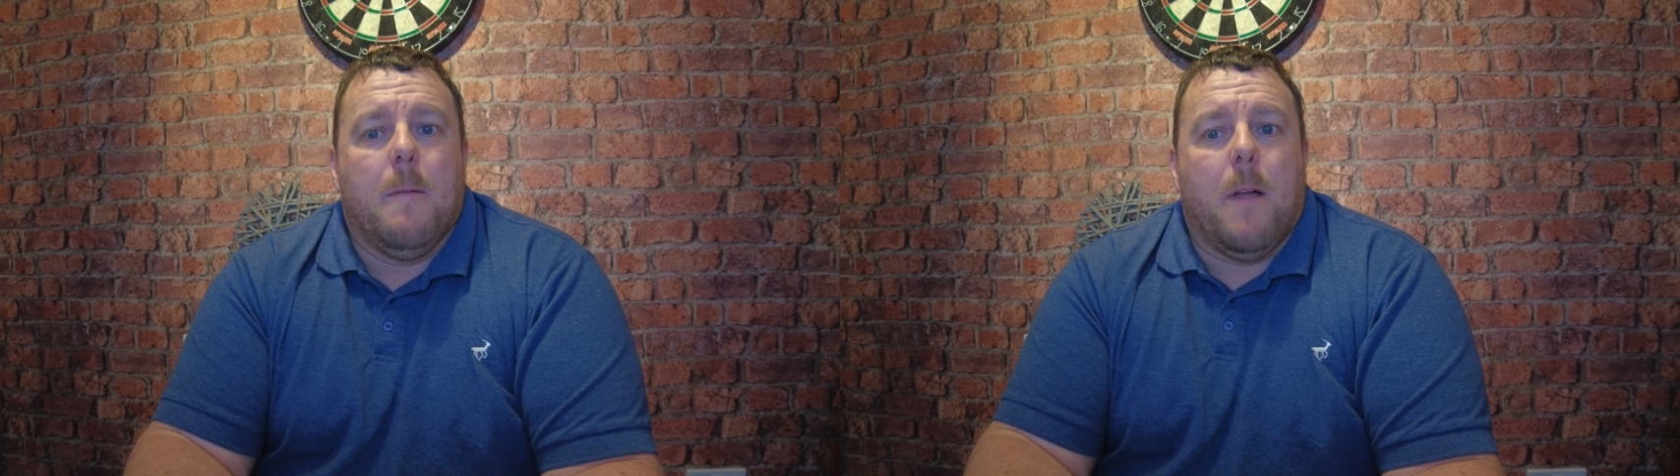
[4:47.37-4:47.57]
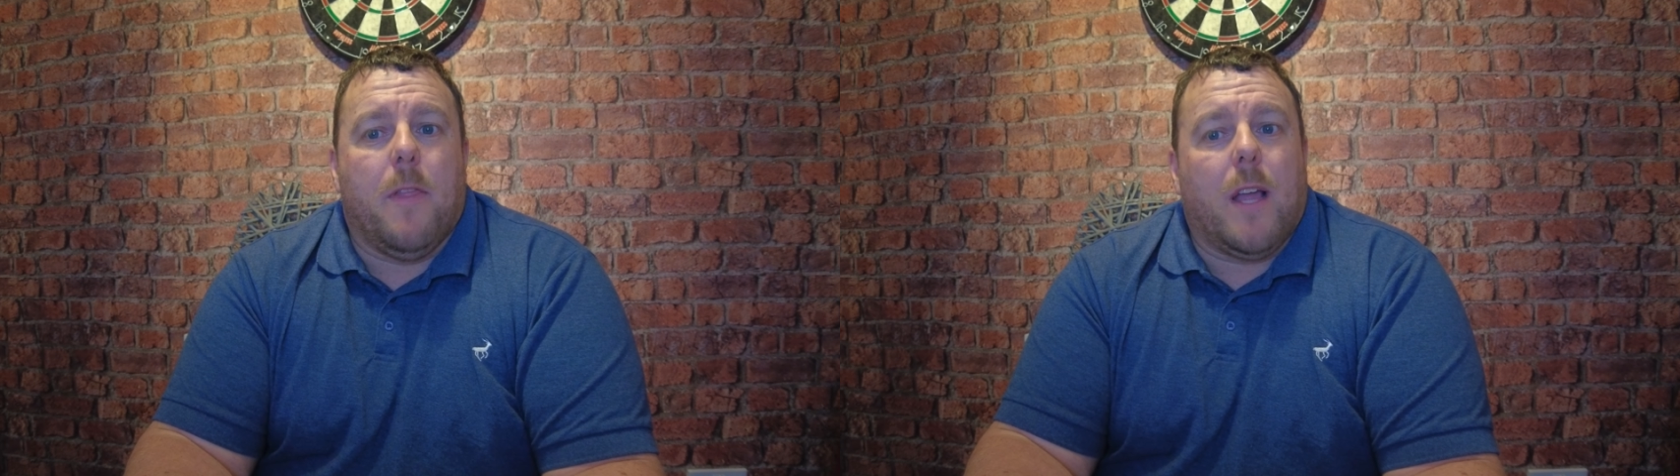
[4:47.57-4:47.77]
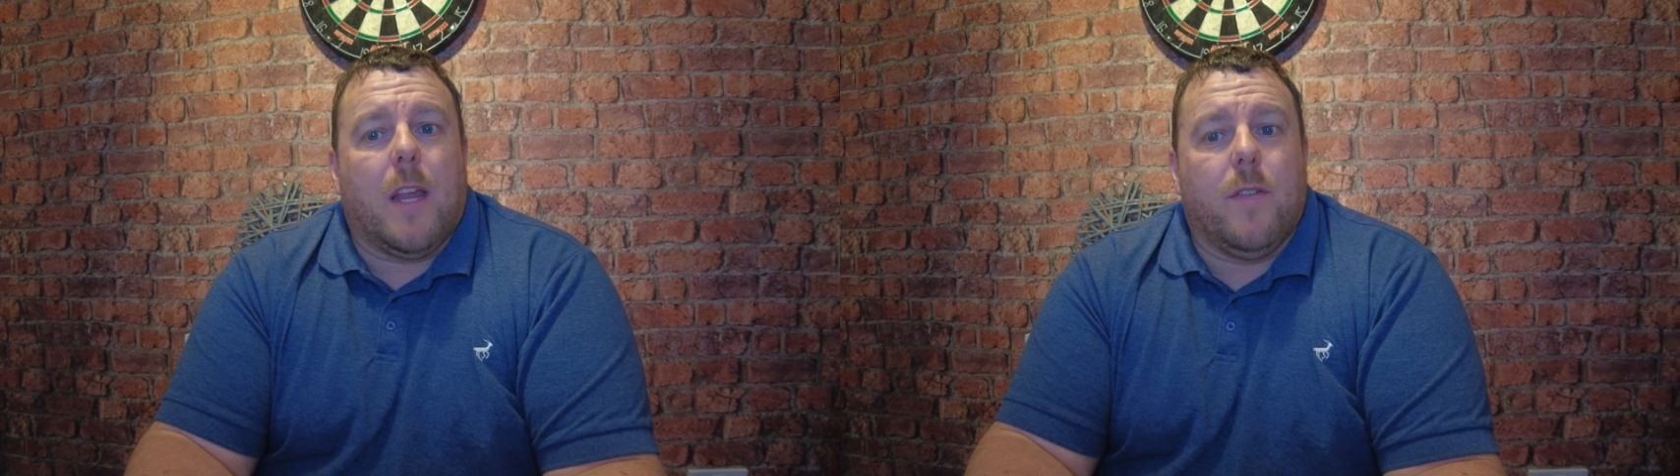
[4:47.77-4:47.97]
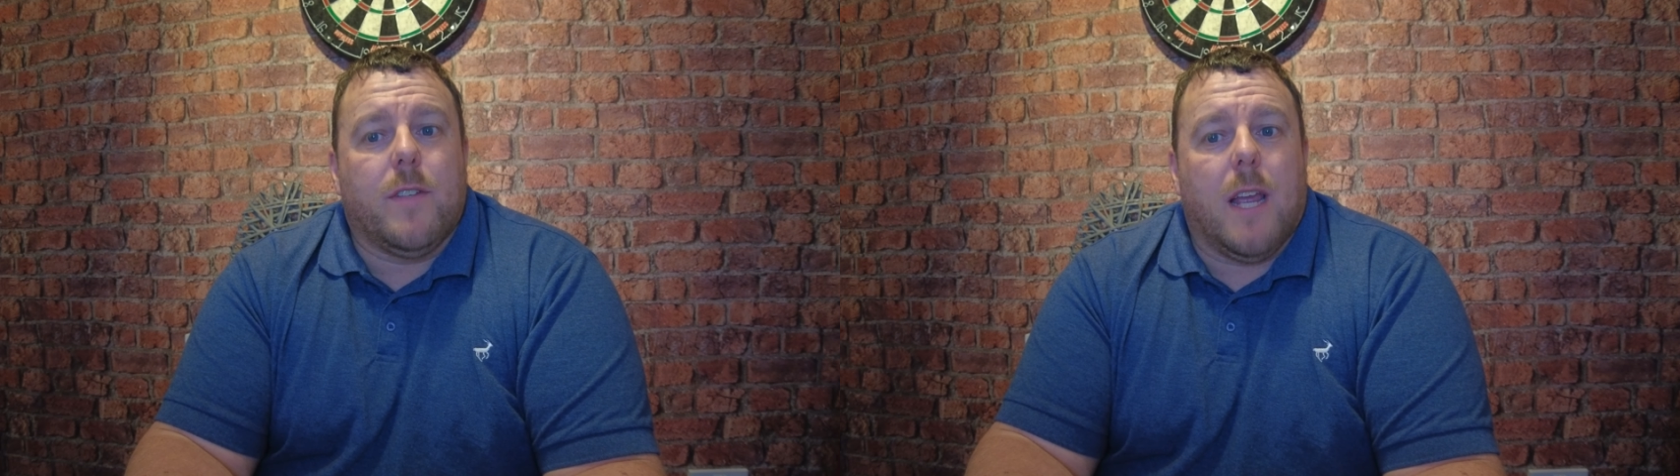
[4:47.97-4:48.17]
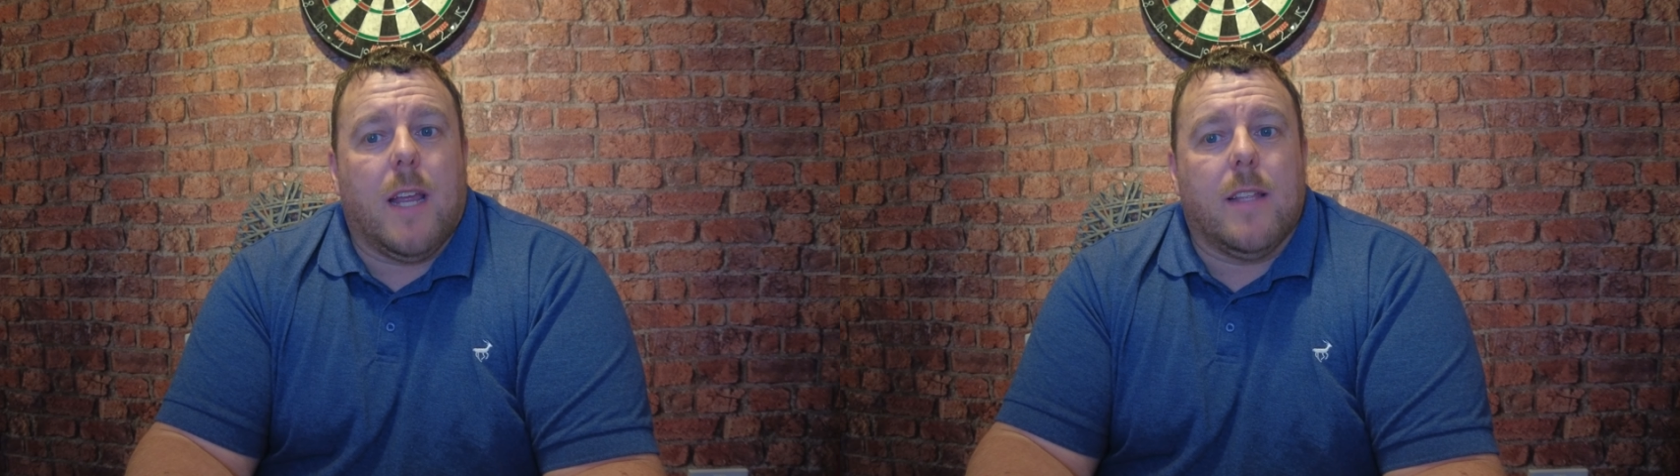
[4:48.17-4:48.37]
And thank you for
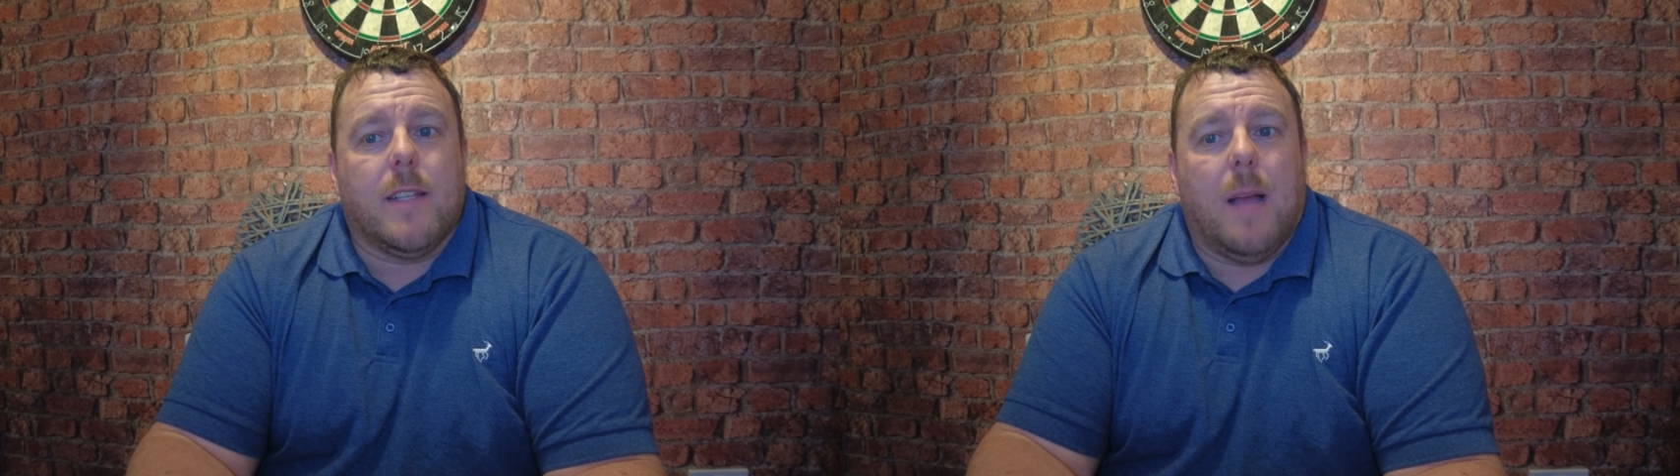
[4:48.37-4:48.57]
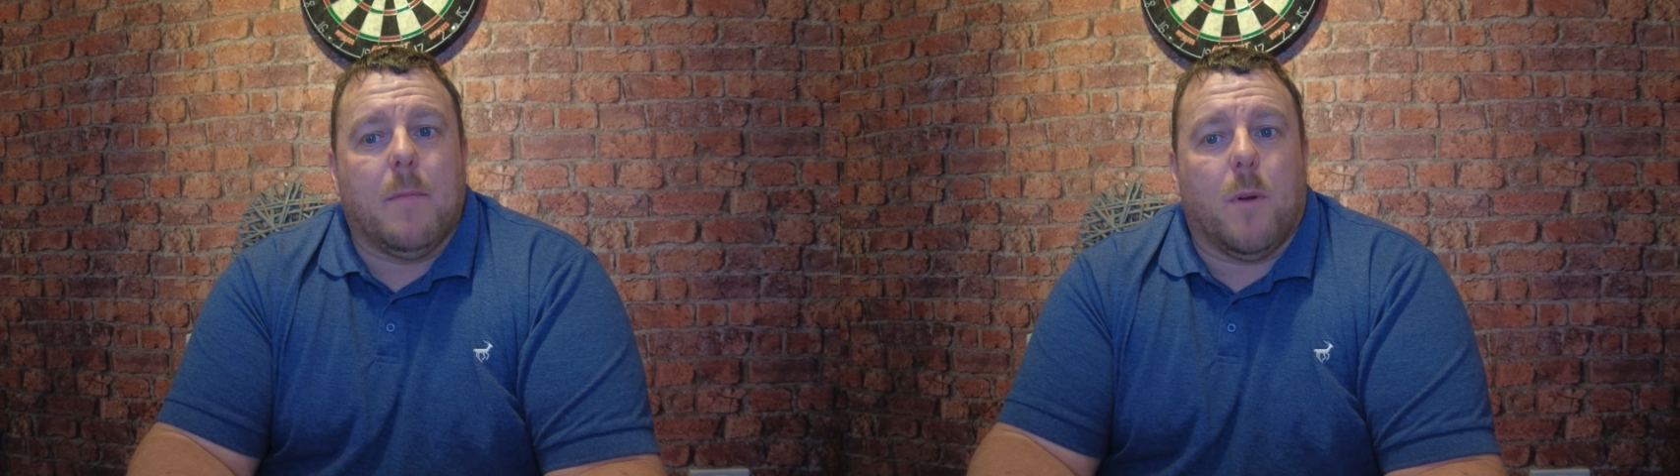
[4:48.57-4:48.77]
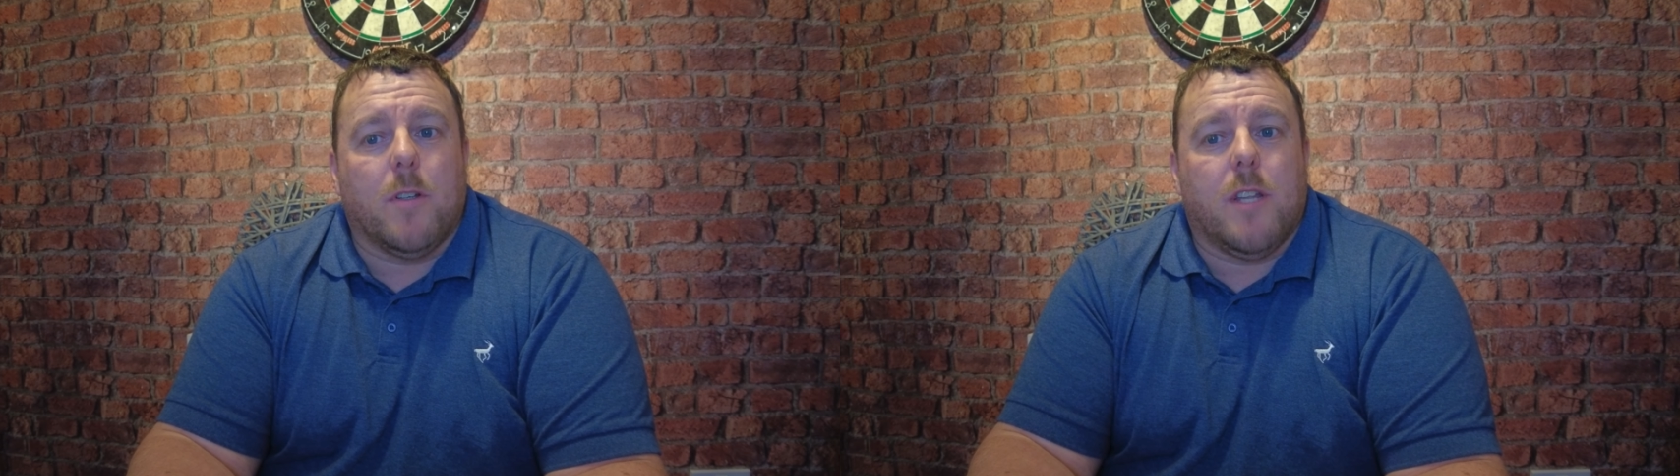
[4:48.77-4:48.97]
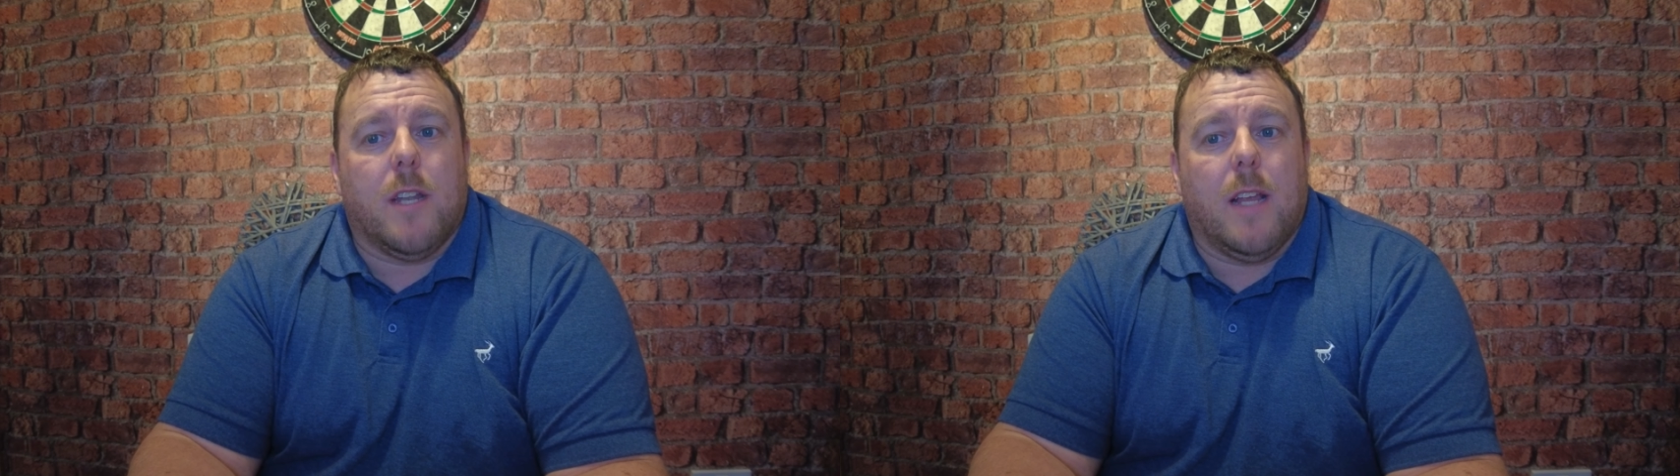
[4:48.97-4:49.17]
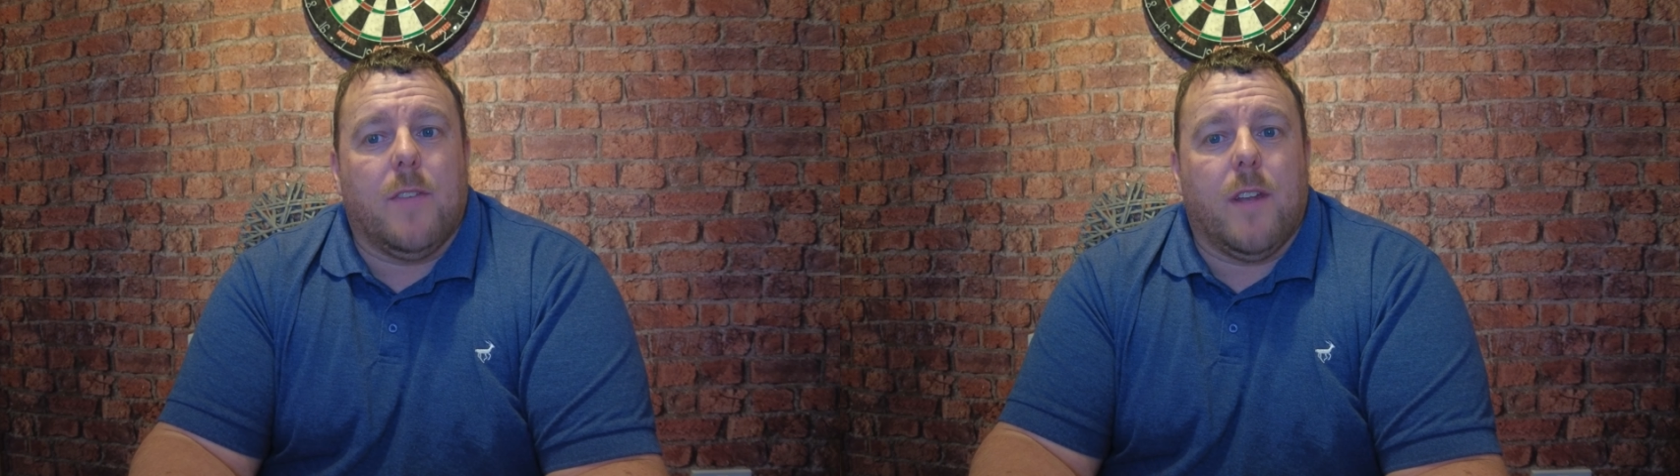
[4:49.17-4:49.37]
taking the time to watch
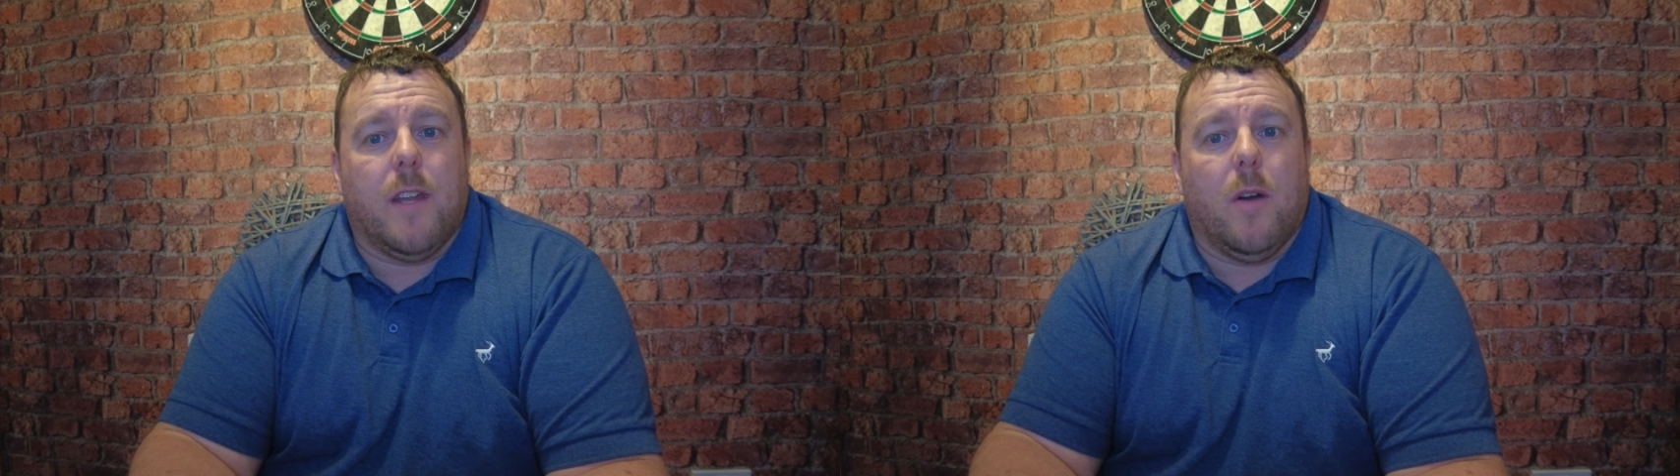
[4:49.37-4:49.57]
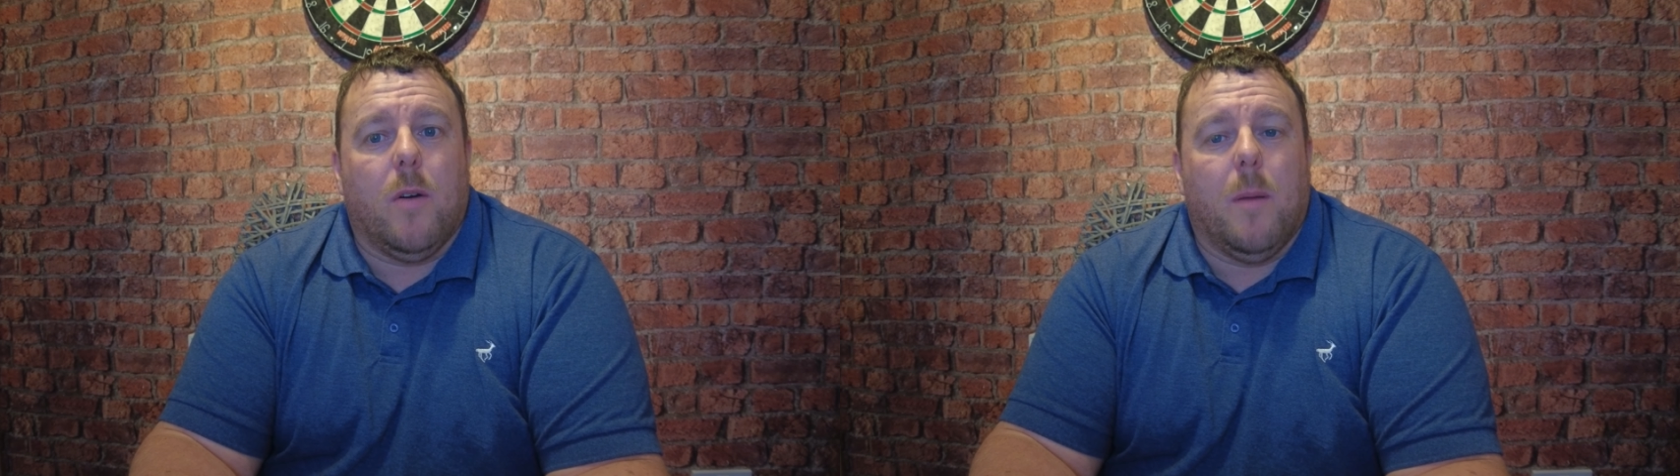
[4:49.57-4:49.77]
today's video,